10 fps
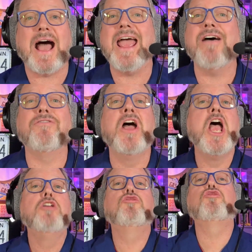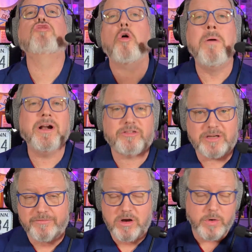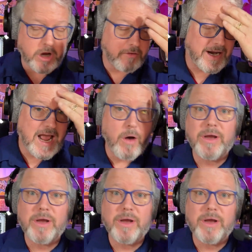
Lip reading: I have so much stuff going on right now.